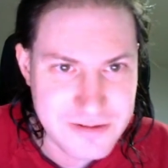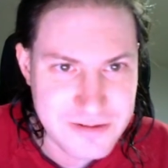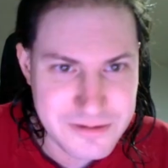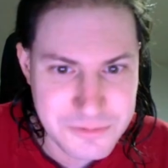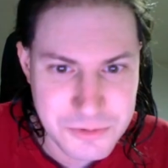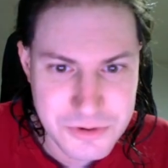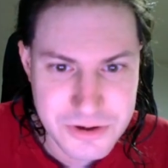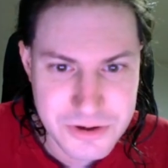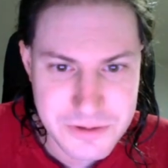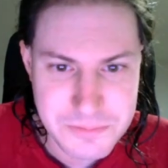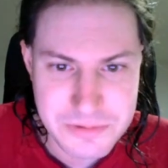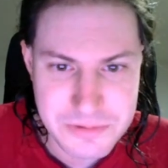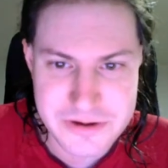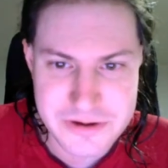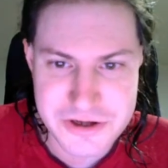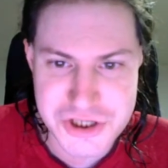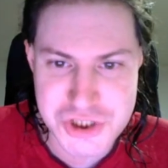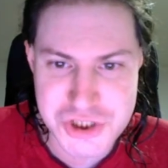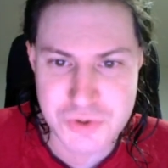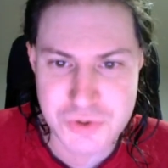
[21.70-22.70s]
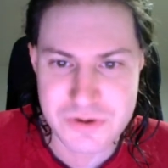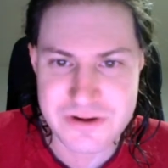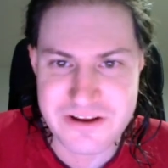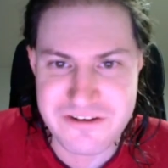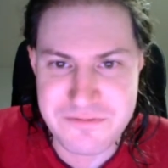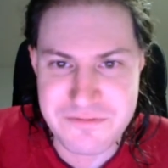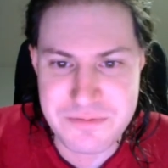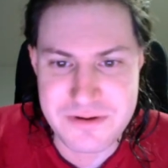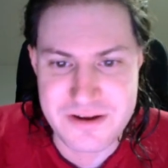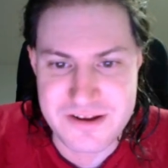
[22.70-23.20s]
we're gonna play a short
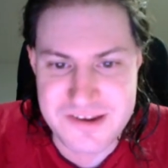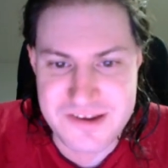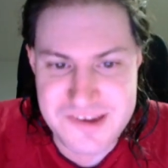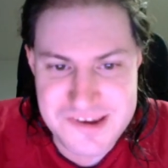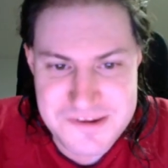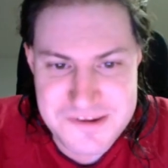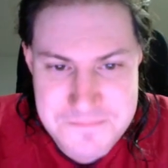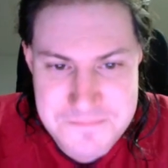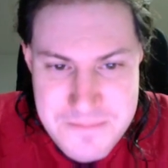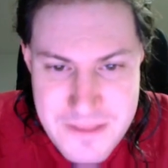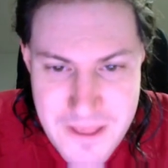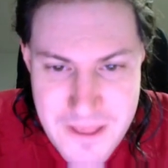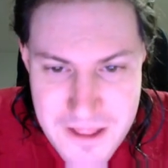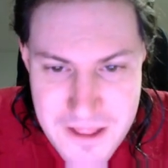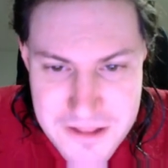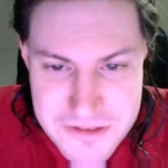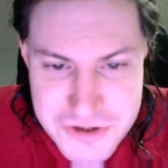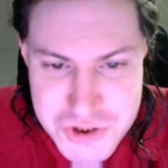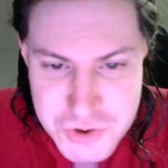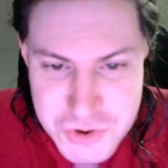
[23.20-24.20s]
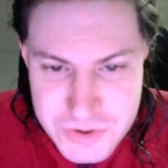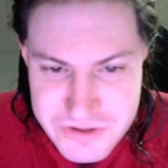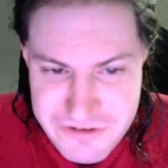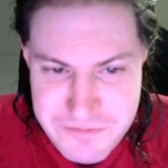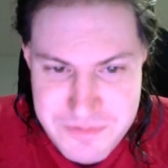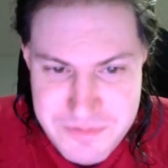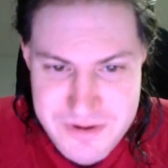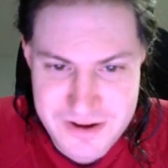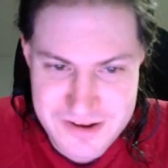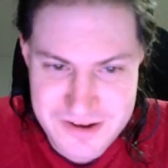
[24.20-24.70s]
FPS. The short
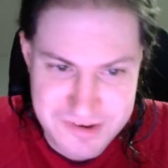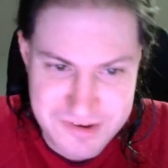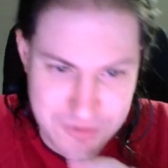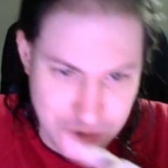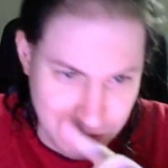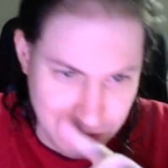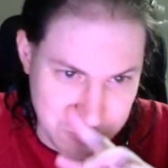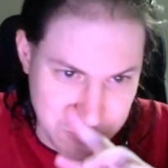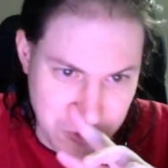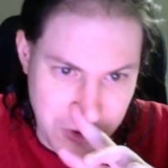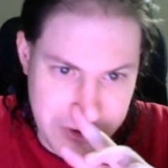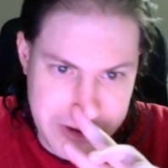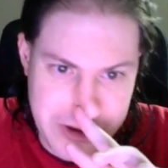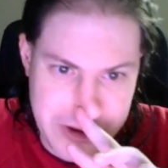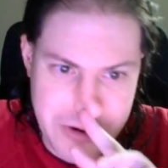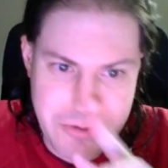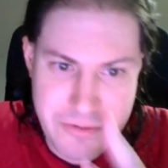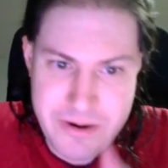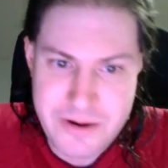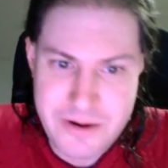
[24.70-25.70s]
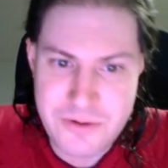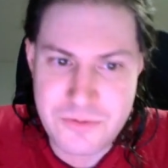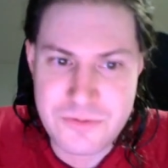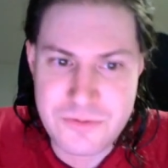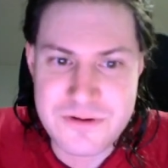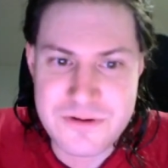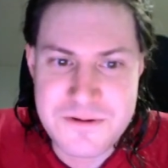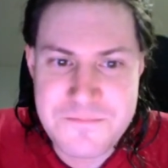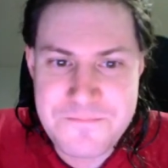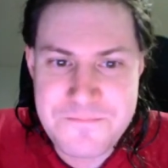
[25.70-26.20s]
FPS is called Walking Around
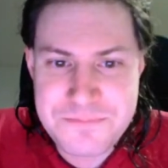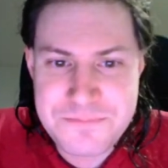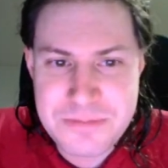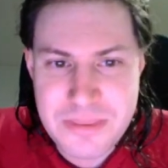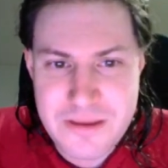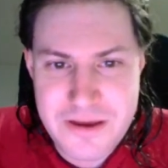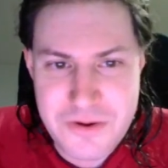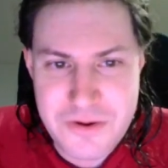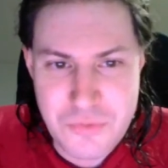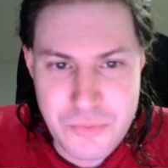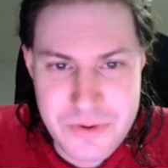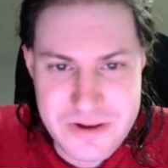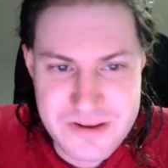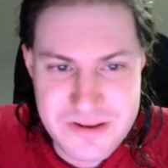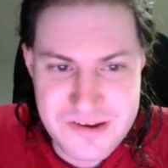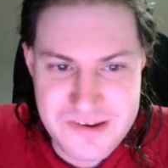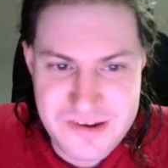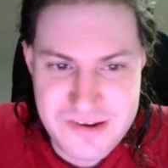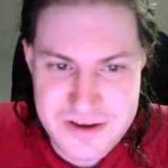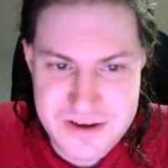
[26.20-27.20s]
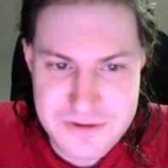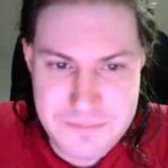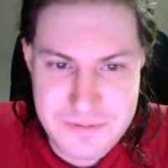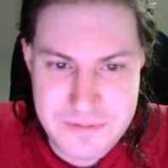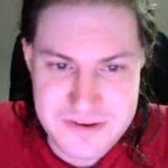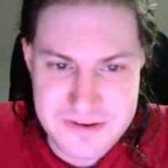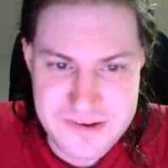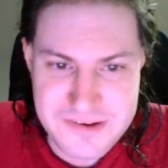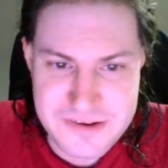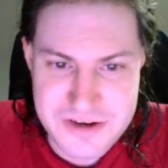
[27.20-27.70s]
a redesigned
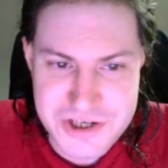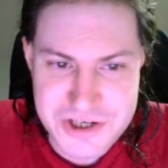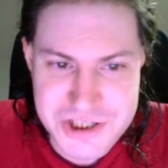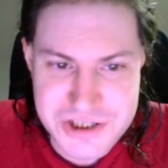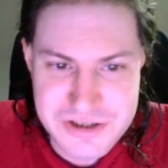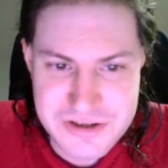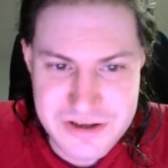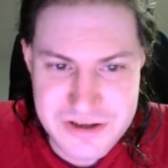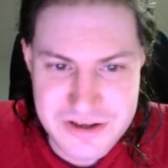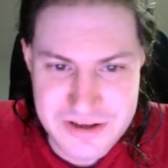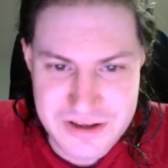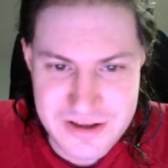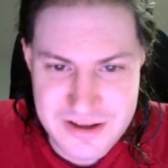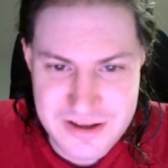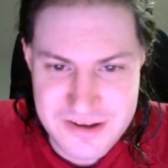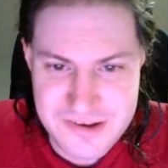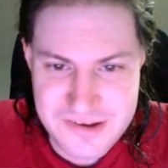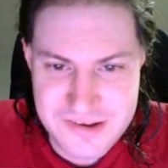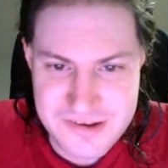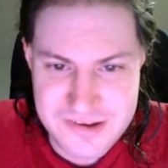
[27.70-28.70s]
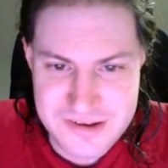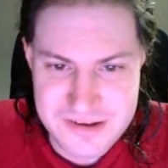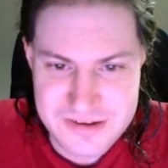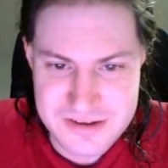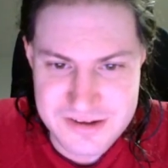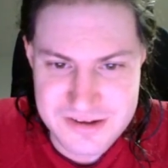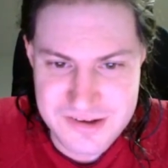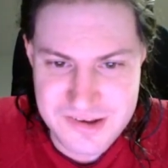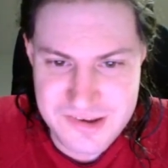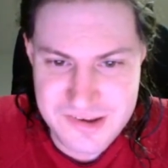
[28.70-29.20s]
Penn station. It
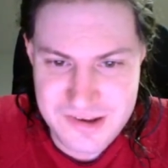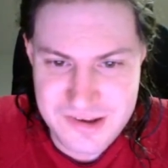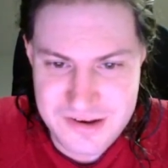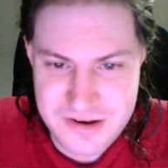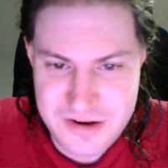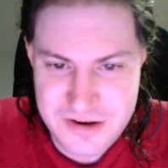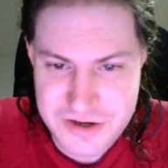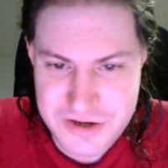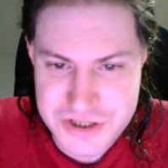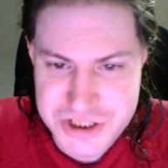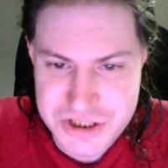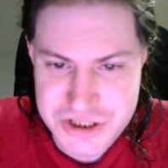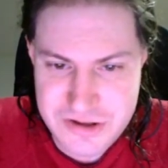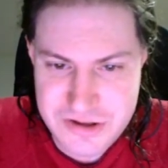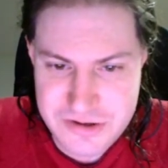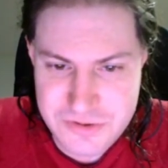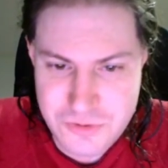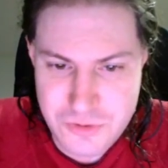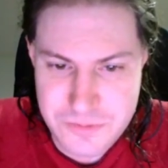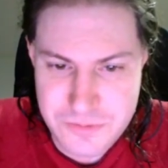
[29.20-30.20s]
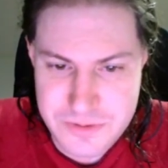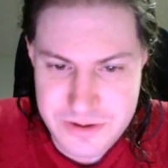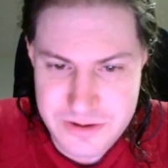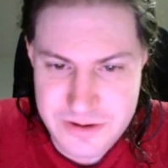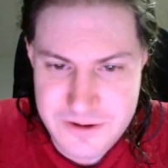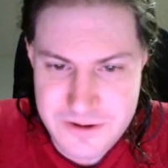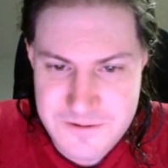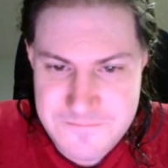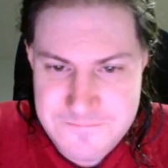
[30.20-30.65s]
is in an engine that could be